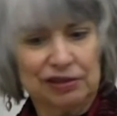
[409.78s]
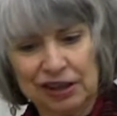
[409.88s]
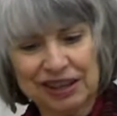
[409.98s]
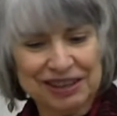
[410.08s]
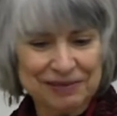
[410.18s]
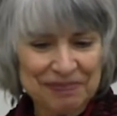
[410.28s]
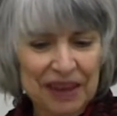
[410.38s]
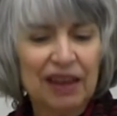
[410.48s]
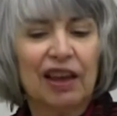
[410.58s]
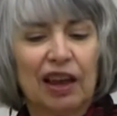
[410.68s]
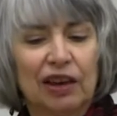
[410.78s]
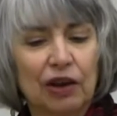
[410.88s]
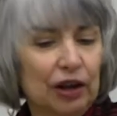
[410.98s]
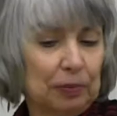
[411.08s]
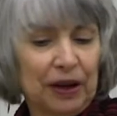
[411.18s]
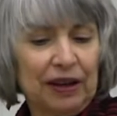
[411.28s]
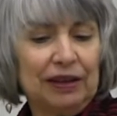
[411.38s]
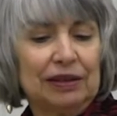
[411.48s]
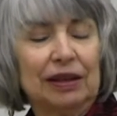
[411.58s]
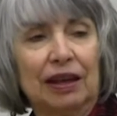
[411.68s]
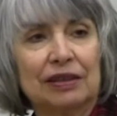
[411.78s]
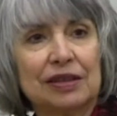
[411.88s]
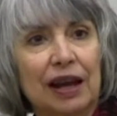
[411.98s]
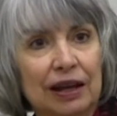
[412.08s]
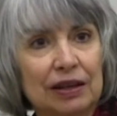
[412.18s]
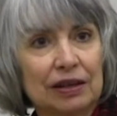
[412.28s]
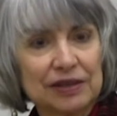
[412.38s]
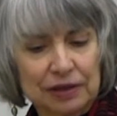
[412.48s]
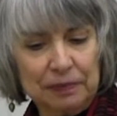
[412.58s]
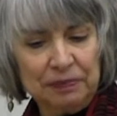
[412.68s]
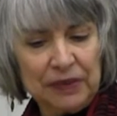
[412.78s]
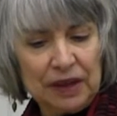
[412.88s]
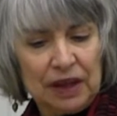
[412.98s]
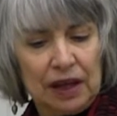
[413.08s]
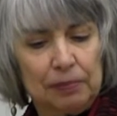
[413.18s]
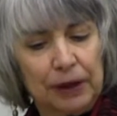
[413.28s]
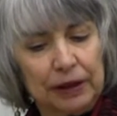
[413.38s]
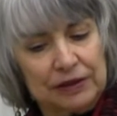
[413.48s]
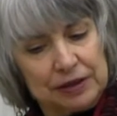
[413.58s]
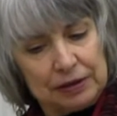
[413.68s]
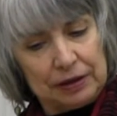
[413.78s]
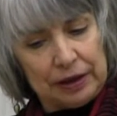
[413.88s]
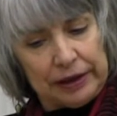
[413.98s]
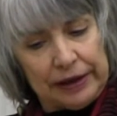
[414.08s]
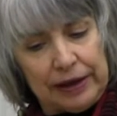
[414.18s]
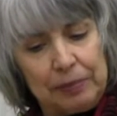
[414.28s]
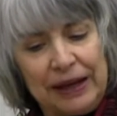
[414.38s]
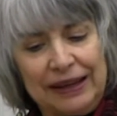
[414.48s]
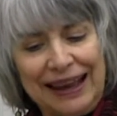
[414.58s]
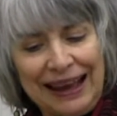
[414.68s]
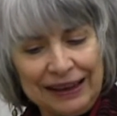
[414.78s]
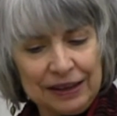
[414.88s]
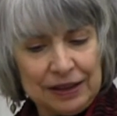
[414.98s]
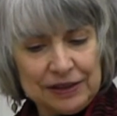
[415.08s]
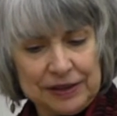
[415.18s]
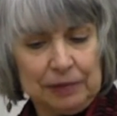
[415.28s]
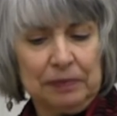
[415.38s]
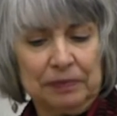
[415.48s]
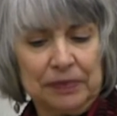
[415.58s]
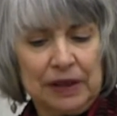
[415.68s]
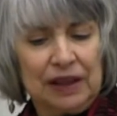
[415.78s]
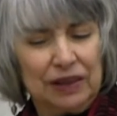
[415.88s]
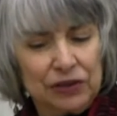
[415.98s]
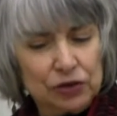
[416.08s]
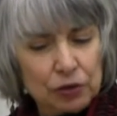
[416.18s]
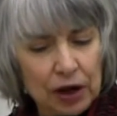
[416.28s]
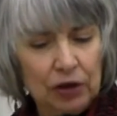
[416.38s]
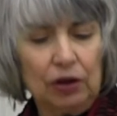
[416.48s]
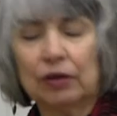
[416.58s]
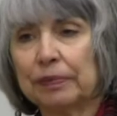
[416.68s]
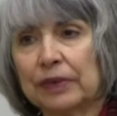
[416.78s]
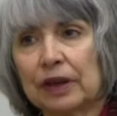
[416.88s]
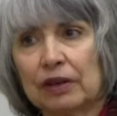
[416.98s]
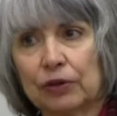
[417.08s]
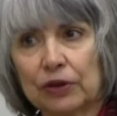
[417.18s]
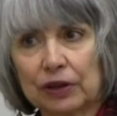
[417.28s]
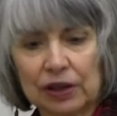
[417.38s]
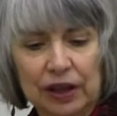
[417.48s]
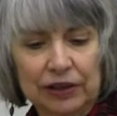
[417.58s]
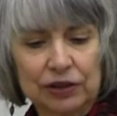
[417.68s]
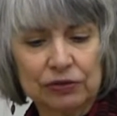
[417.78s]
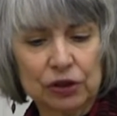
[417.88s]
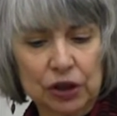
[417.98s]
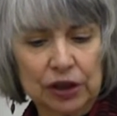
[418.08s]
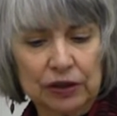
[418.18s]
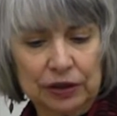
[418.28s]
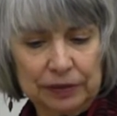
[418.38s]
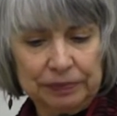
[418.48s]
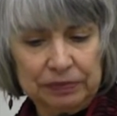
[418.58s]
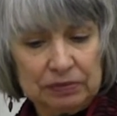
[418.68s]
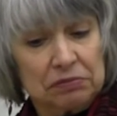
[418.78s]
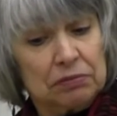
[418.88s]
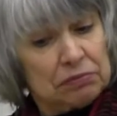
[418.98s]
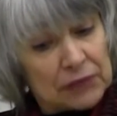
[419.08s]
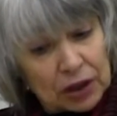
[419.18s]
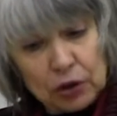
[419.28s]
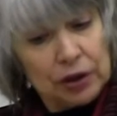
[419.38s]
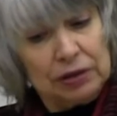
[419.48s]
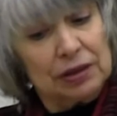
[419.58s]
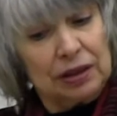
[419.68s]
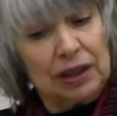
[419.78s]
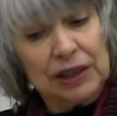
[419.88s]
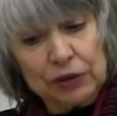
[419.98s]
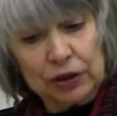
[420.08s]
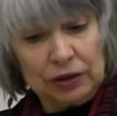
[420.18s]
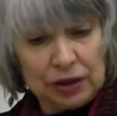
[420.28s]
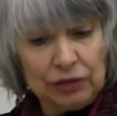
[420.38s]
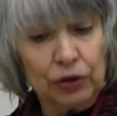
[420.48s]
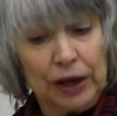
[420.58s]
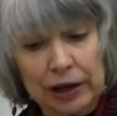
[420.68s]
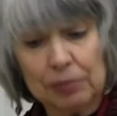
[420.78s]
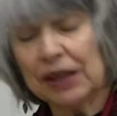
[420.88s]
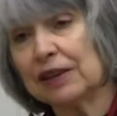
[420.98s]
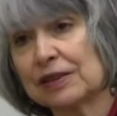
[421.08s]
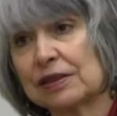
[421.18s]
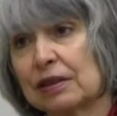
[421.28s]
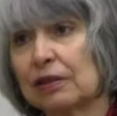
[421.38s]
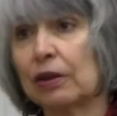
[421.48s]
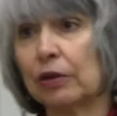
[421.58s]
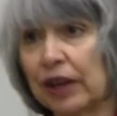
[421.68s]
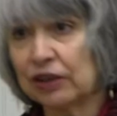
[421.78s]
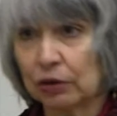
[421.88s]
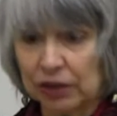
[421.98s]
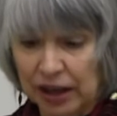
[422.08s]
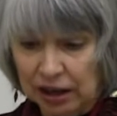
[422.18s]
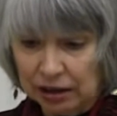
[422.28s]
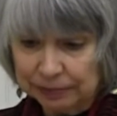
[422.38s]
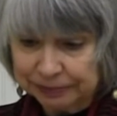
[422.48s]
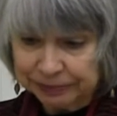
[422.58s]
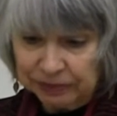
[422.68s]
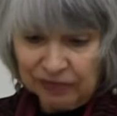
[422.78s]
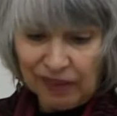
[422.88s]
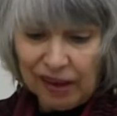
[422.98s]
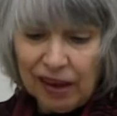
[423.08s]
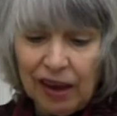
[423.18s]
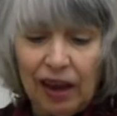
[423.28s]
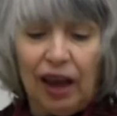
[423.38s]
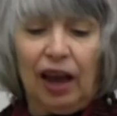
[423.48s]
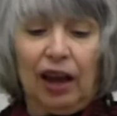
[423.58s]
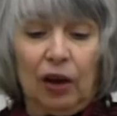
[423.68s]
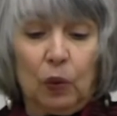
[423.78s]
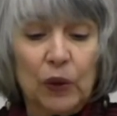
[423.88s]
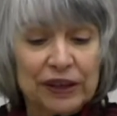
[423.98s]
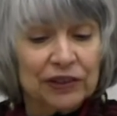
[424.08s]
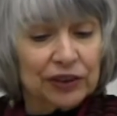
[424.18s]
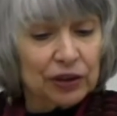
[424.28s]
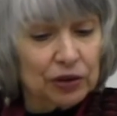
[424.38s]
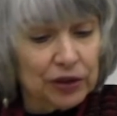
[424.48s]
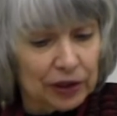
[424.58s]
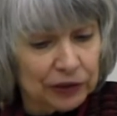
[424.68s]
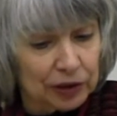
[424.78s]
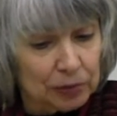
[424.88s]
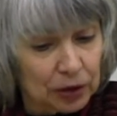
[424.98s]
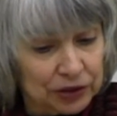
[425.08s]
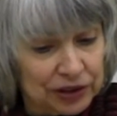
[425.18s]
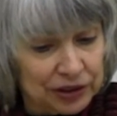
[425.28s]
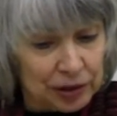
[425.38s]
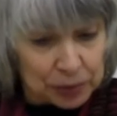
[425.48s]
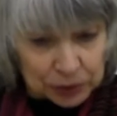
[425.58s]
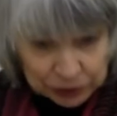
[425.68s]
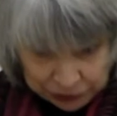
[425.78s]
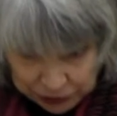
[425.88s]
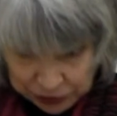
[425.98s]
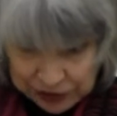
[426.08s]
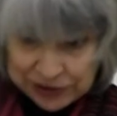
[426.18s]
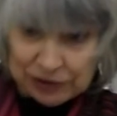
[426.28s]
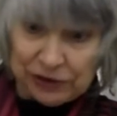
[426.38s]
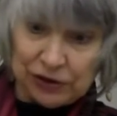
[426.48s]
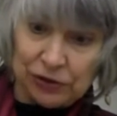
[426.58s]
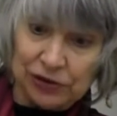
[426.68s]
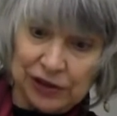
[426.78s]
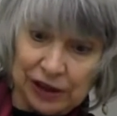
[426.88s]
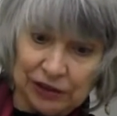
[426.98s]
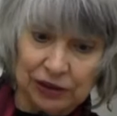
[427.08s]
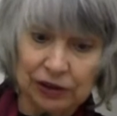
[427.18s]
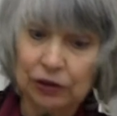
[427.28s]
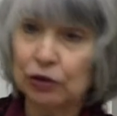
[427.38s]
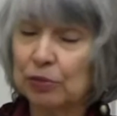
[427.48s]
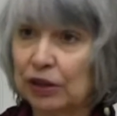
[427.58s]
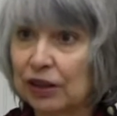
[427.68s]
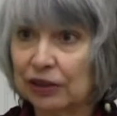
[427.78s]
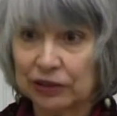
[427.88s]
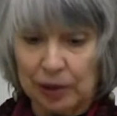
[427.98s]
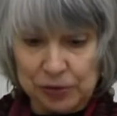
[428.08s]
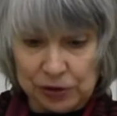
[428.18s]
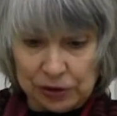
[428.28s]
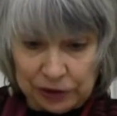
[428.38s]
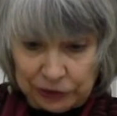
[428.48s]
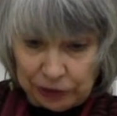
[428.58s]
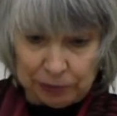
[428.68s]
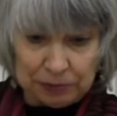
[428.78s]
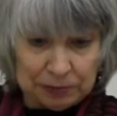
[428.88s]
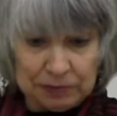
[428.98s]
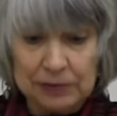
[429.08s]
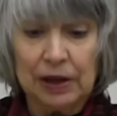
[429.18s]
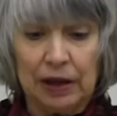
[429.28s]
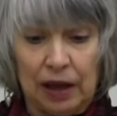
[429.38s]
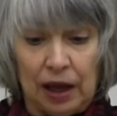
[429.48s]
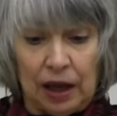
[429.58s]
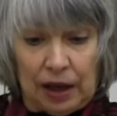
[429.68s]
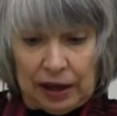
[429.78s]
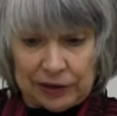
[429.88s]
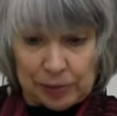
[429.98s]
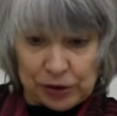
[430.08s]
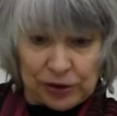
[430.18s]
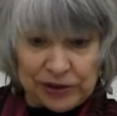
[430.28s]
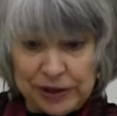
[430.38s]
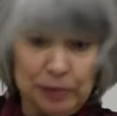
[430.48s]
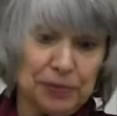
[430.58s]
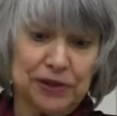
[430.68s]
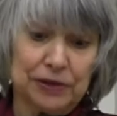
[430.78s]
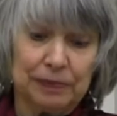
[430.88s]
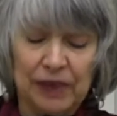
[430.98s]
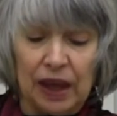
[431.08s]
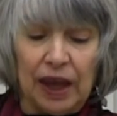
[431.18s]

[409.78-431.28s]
night, not by antagonism, but by agonism, the struggle for the collective good, good even for enemies, though don't get it. We considered thus a multi-temporal series of intersecting human exceptionalism, exceptionalisms.